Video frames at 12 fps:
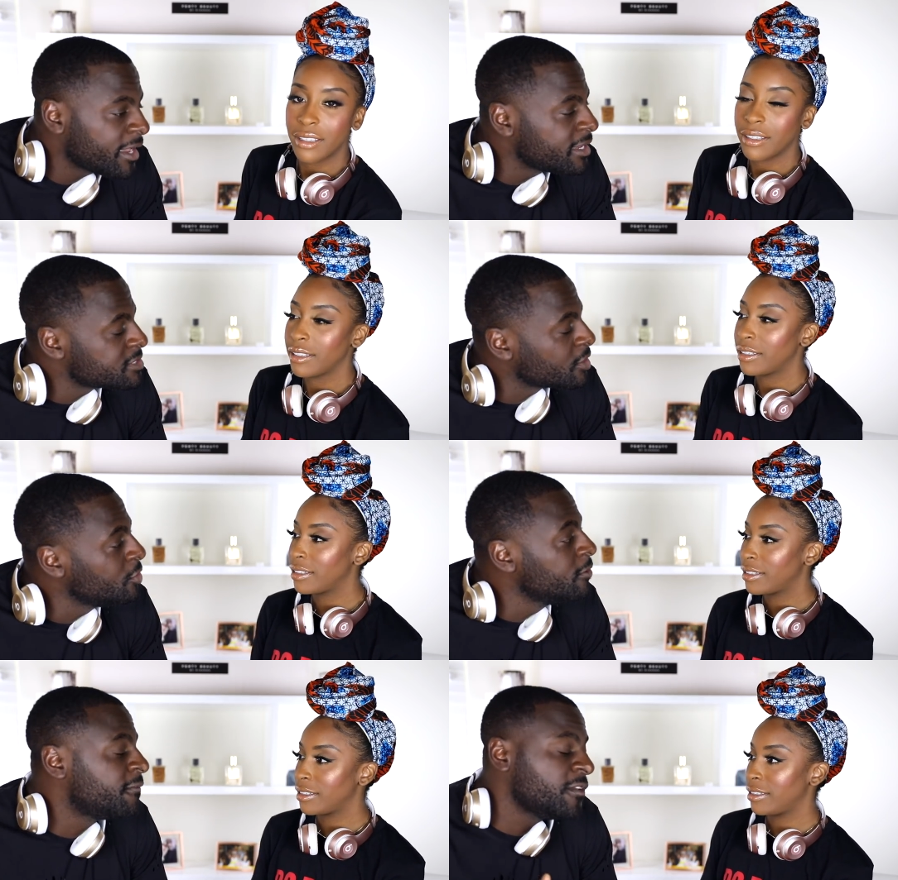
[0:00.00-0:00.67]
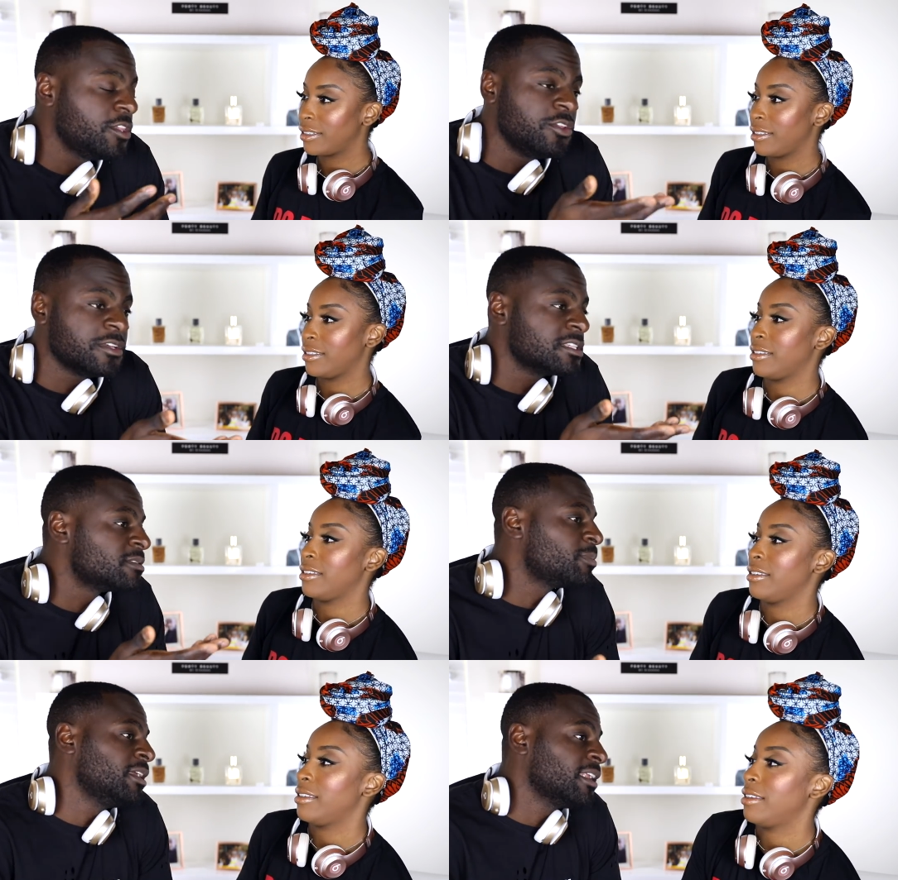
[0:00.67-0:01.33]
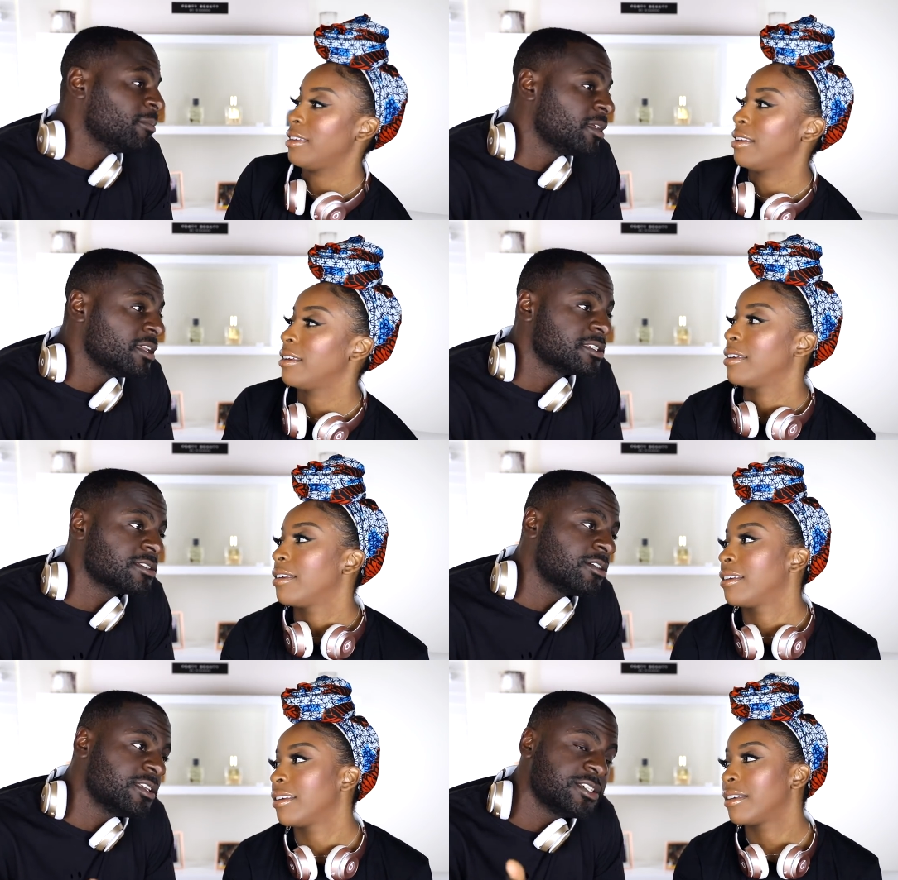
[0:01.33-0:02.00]
Speaker 1: Okay, so you think you can speak like
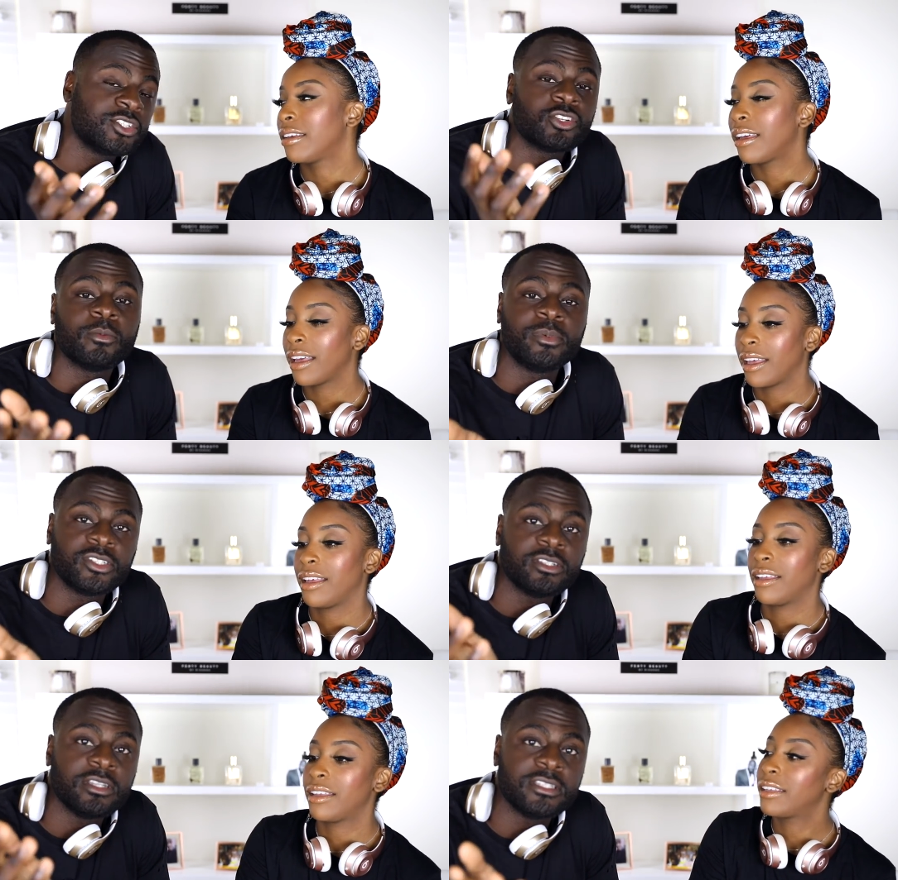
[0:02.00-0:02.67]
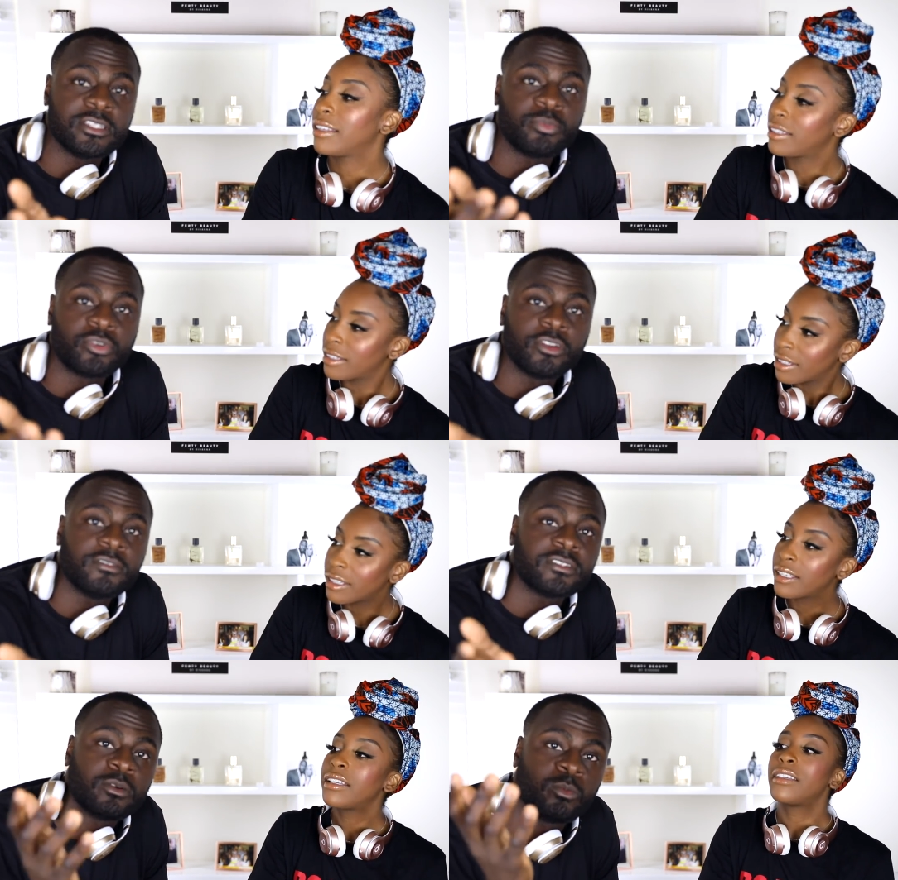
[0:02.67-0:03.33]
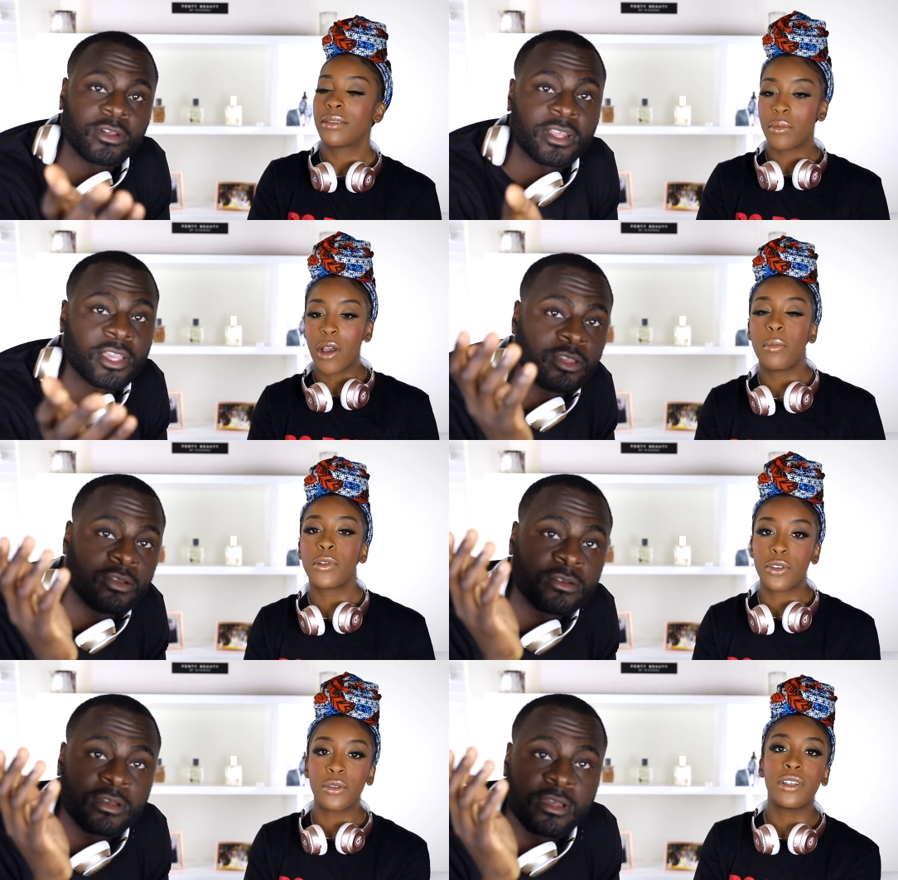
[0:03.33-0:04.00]
me? So this is your opportunity to prove to the world
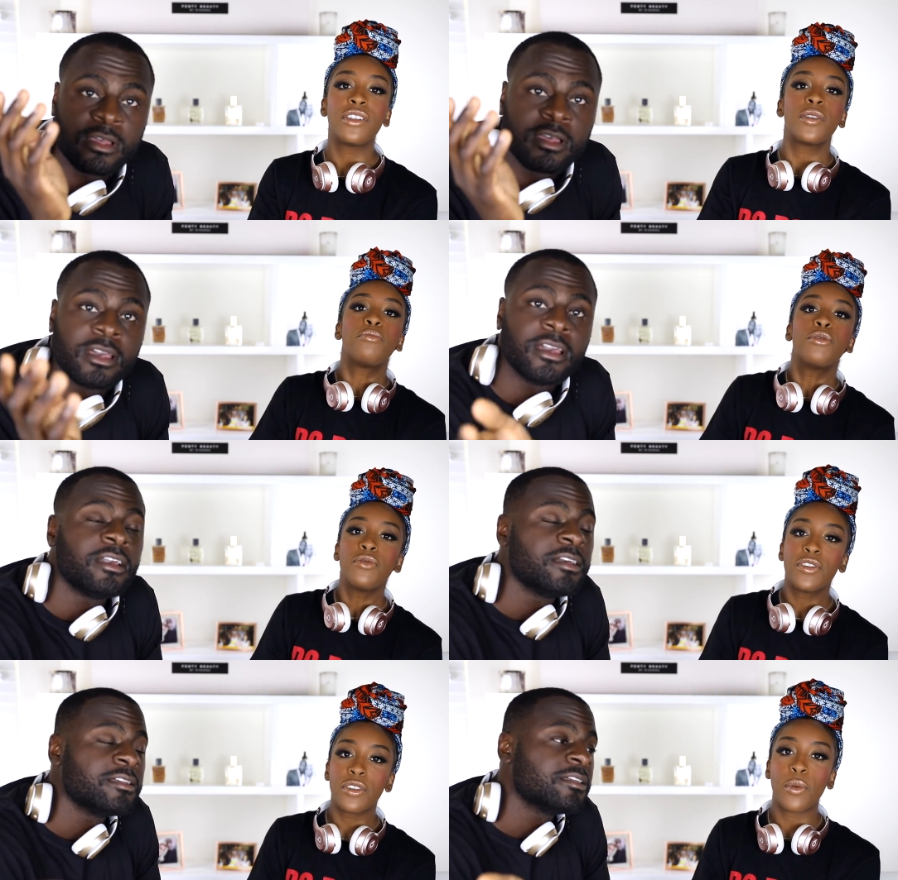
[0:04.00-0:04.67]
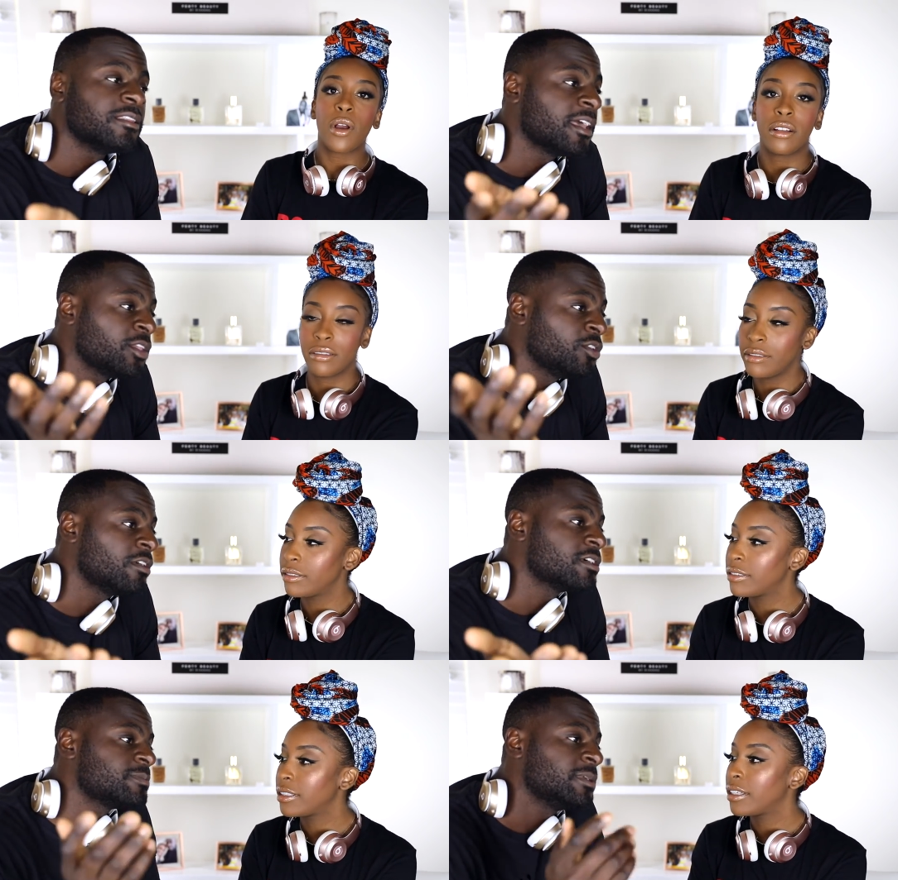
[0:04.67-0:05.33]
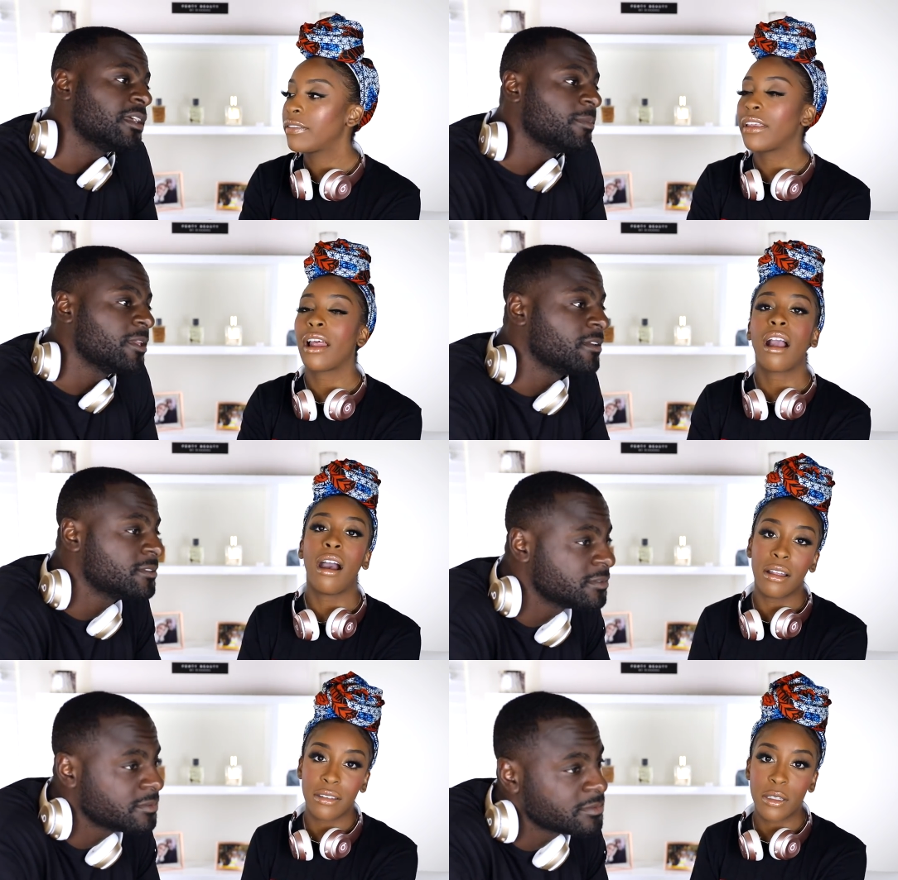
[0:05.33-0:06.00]
that you can't speak like me.
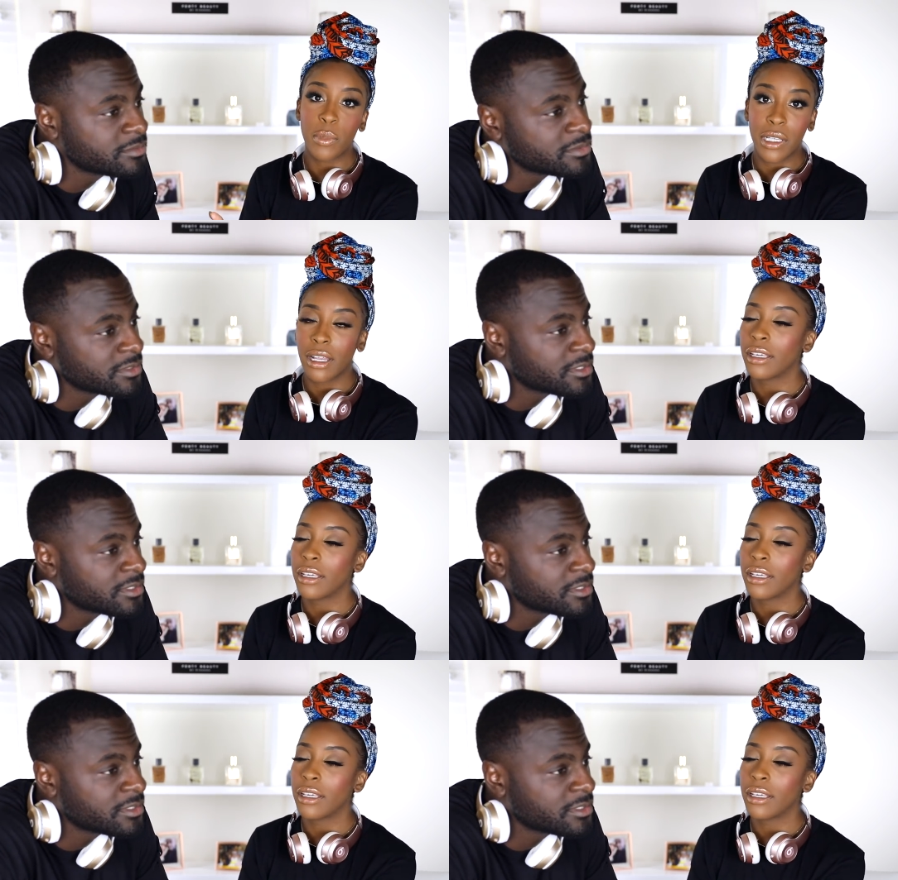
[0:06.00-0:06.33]
That I can't speak